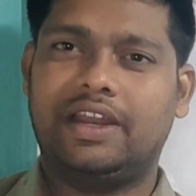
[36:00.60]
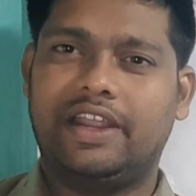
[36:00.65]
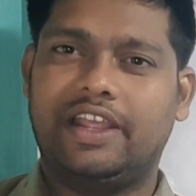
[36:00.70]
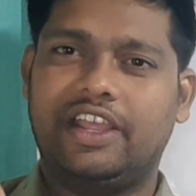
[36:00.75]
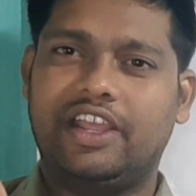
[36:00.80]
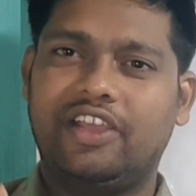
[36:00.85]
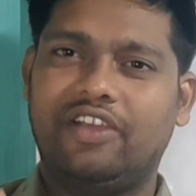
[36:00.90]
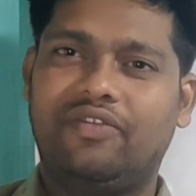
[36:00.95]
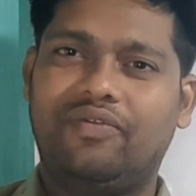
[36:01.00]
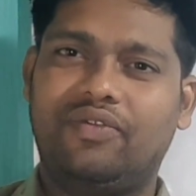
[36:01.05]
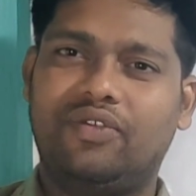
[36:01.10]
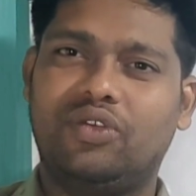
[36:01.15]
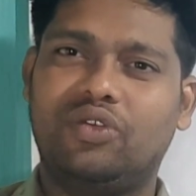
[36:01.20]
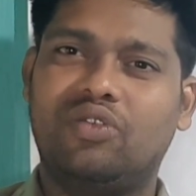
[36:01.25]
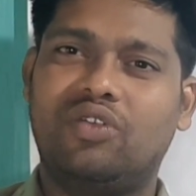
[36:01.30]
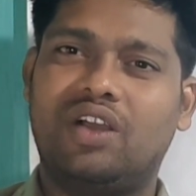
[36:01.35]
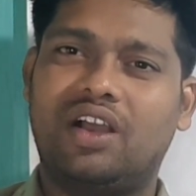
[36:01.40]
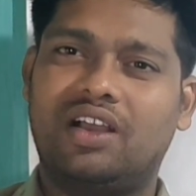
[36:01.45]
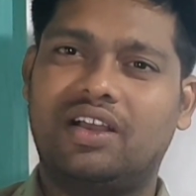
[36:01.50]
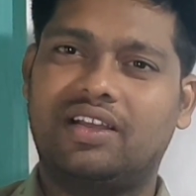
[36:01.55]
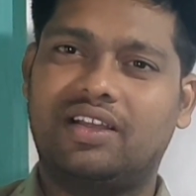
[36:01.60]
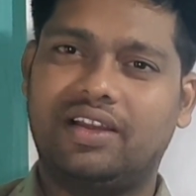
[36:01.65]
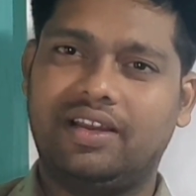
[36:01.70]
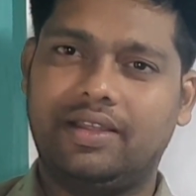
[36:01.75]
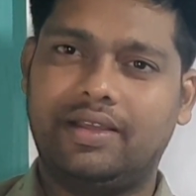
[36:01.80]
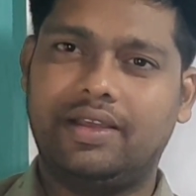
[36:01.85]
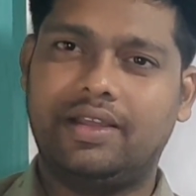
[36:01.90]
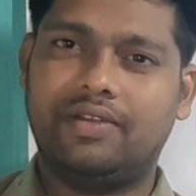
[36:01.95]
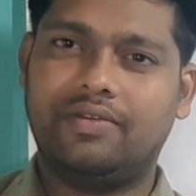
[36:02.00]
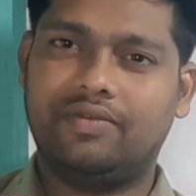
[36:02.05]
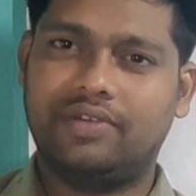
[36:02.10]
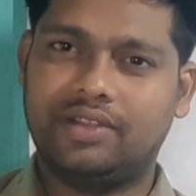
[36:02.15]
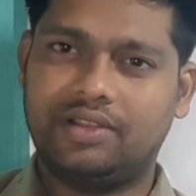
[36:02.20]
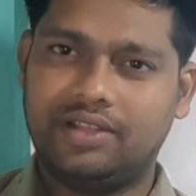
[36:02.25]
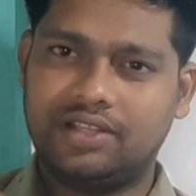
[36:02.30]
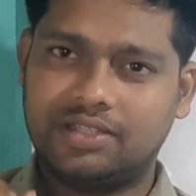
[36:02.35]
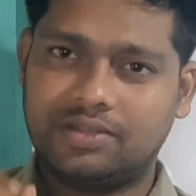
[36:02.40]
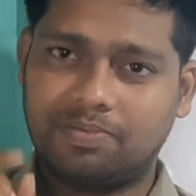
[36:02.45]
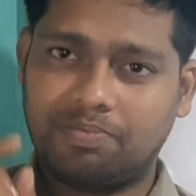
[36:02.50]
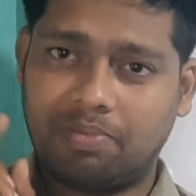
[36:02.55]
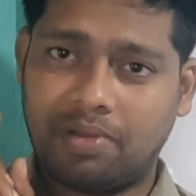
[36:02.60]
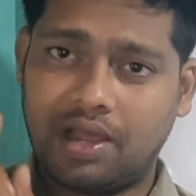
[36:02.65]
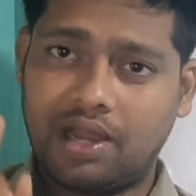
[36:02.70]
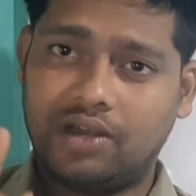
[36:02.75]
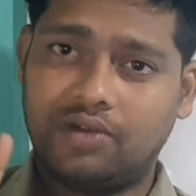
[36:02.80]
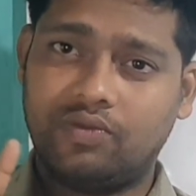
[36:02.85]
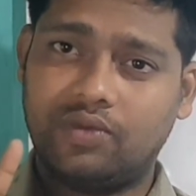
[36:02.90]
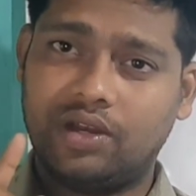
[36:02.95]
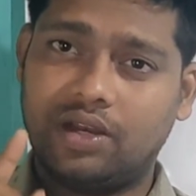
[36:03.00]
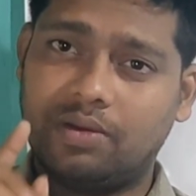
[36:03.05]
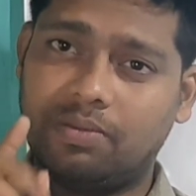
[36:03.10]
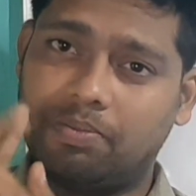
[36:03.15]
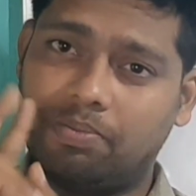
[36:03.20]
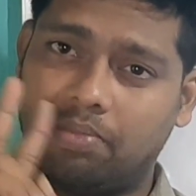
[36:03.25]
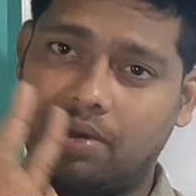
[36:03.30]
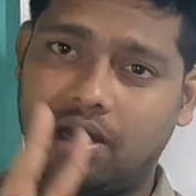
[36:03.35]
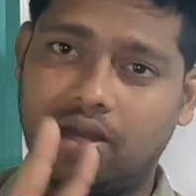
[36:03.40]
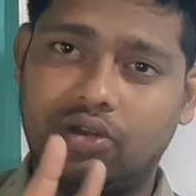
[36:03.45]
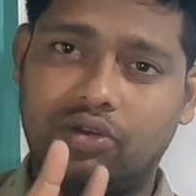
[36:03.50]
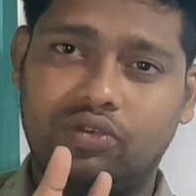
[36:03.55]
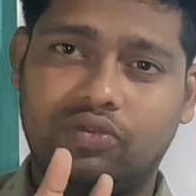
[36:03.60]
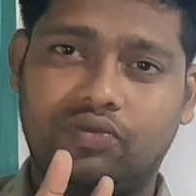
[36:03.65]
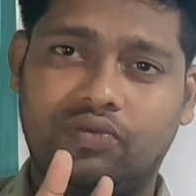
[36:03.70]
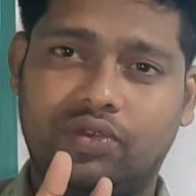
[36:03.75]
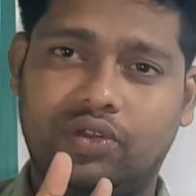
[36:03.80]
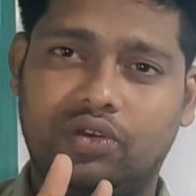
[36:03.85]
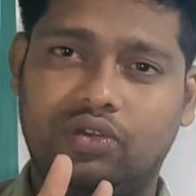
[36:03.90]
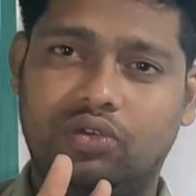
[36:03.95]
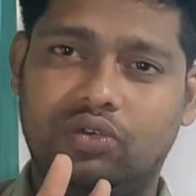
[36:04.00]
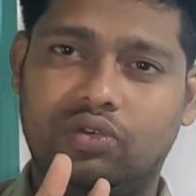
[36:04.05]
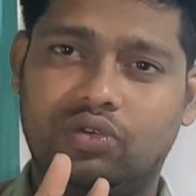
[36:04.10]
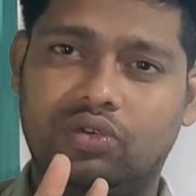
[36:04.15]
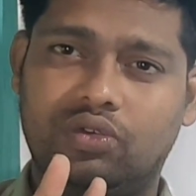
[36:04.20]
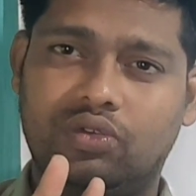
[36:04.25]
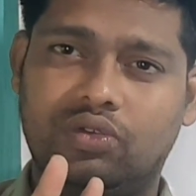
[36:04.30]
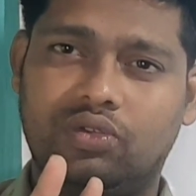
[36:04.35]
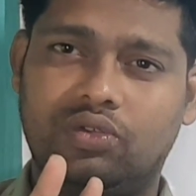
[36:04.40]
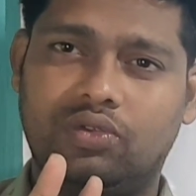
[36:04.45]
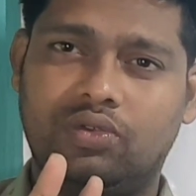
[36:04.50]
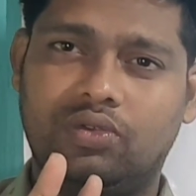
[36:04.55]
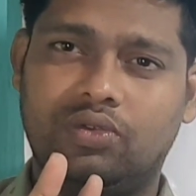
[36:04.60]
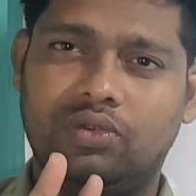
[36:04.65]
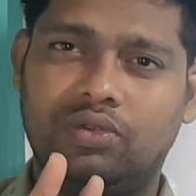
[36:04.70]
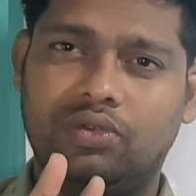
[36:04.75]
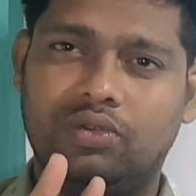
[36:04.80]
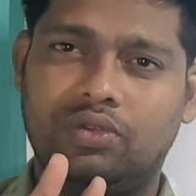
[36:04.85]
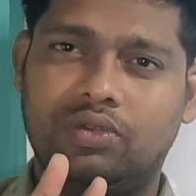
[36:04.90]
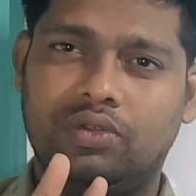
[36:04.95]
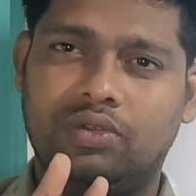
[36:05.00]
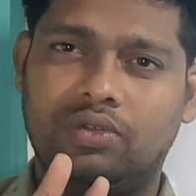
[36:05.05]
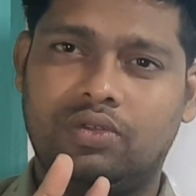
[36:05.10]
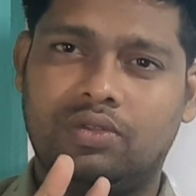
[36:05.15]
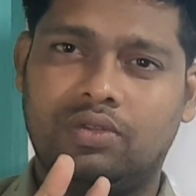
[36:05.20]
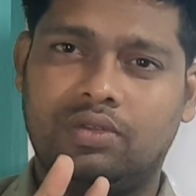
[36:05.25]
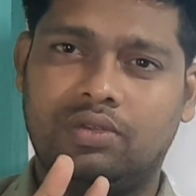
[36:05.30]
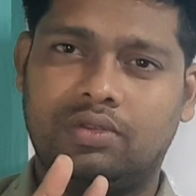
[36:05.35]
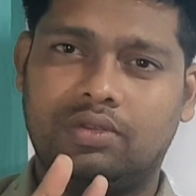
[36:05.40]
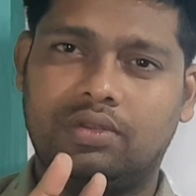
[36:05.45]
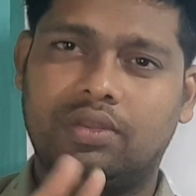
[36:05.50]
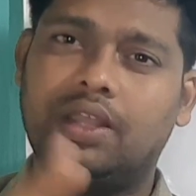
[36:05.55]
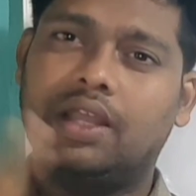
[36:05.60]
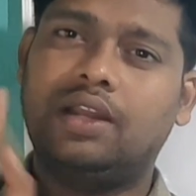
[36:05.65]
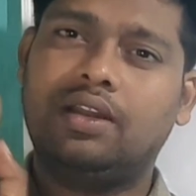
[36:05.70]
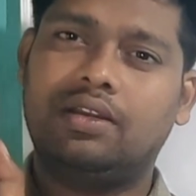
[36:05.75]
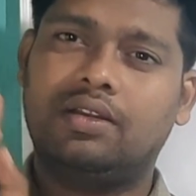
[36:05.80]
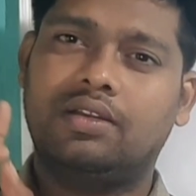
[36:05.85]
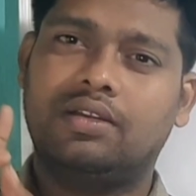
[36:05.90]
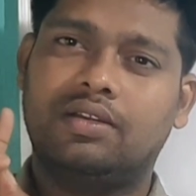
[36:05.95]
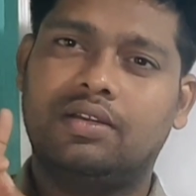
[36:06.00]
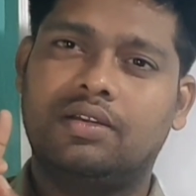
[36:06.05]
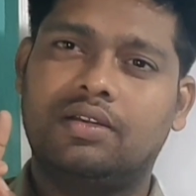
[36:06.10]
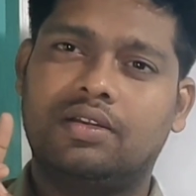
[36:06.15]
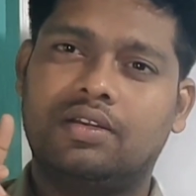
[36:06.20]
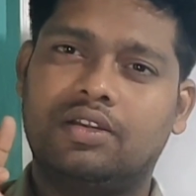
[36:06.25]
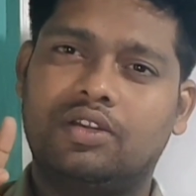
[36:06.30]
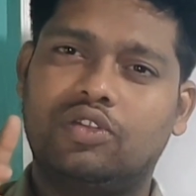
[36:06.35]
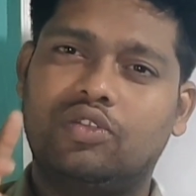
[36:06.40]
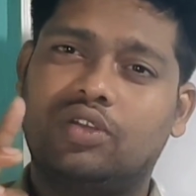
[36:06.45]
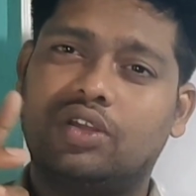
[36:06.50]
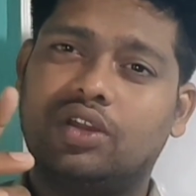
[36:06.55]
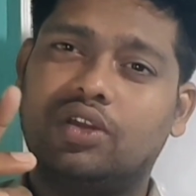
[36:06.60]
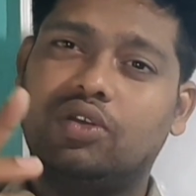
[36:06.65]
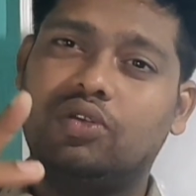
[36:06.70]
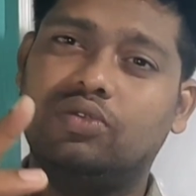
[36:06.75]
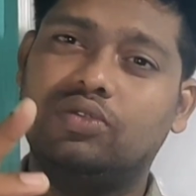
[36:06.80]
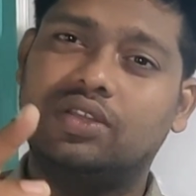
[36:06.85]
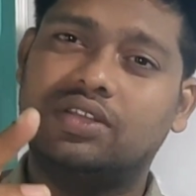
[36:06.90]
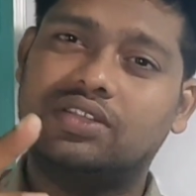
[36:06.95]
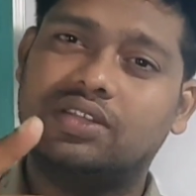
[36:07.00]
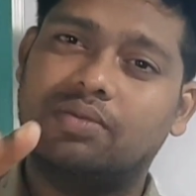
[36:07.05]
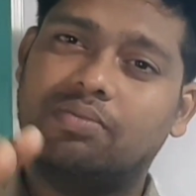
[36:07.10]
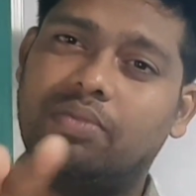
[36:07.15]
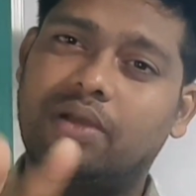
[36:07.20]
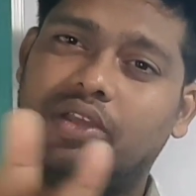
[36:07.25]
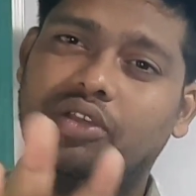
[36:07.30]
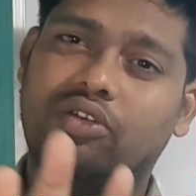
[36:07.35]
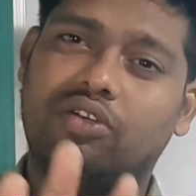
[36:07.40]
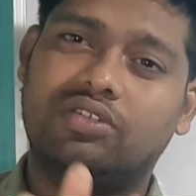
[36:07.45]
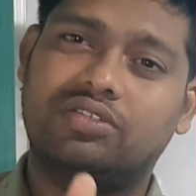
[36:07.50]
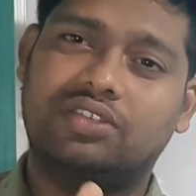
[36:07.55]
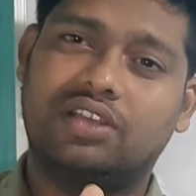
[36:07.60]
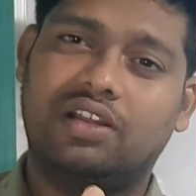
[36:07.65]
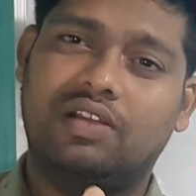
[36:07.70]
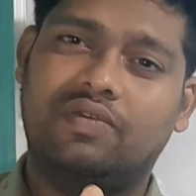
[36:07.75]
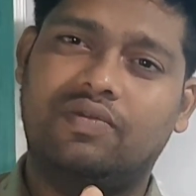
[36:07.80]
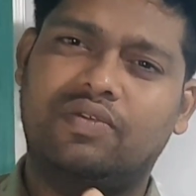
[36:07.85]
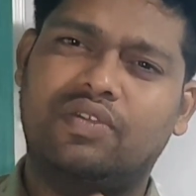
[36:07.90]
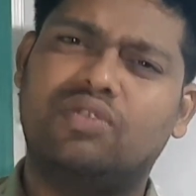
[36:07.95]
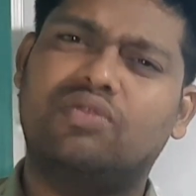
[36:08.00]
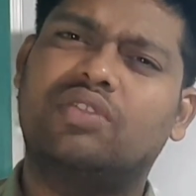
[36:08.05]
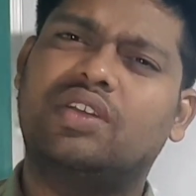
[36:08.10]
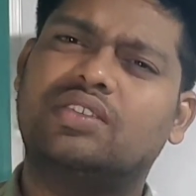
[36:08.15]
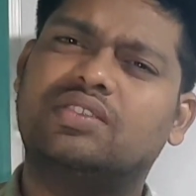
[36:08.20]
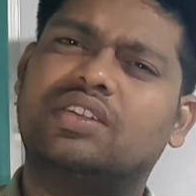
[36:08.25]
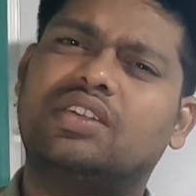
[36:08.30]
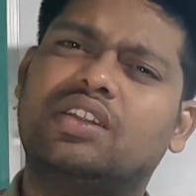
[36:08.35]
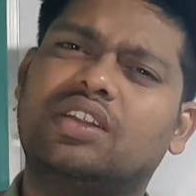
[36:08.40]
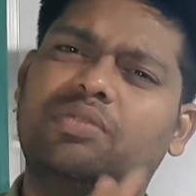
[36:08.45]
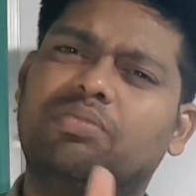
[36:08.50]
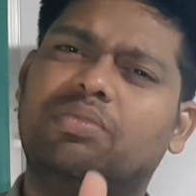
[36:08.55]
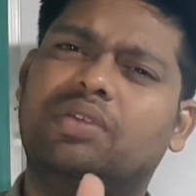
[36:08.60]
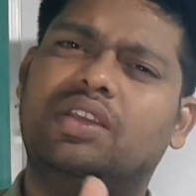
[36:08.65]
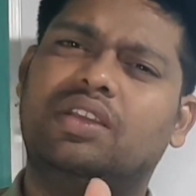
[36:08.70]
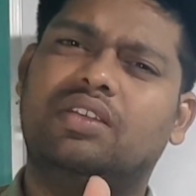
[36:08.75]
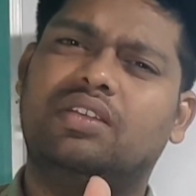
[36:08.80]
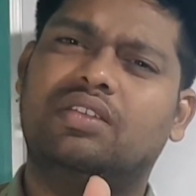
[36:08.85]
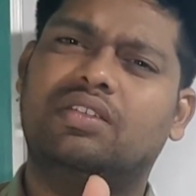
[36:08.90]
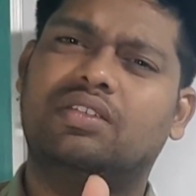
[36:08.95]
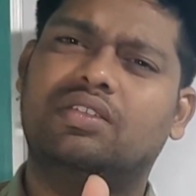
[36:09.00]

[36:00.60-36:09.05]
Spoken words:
if you are clear with this part 1 and part 2 video, then you can do the sum by yourself. You doesn't need me.